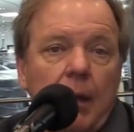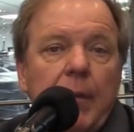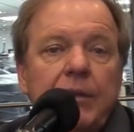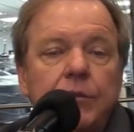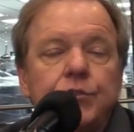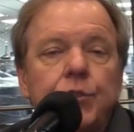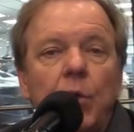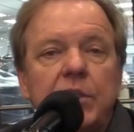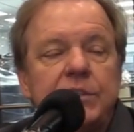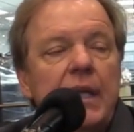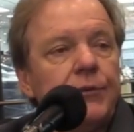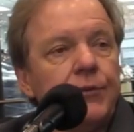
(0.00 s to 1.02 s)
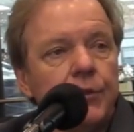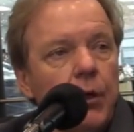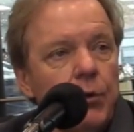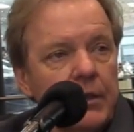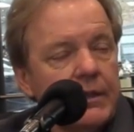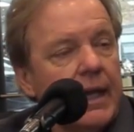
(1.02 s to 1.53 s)
made the choice not to
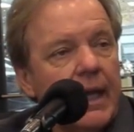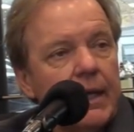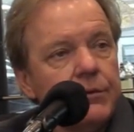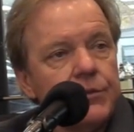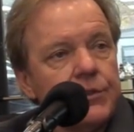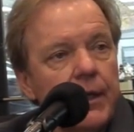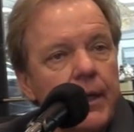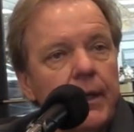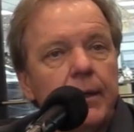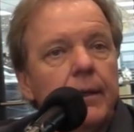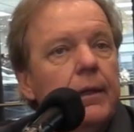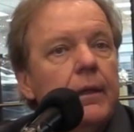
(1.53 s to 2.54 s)
go to Tad and say,